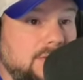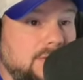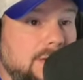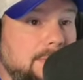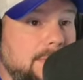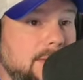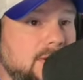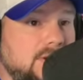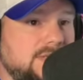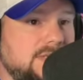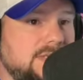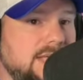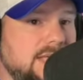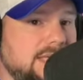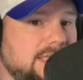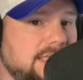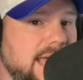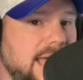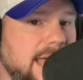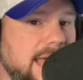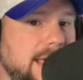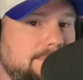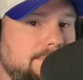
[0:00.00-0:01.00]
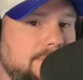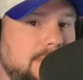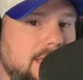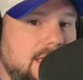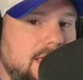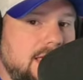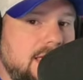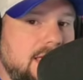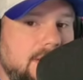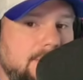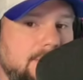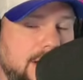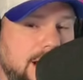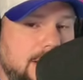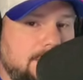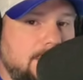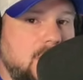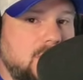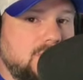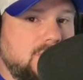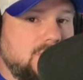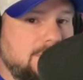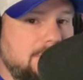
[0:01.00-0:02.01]
for the Bills in this game, but I'm
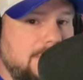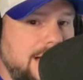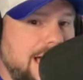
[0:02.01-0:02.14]
also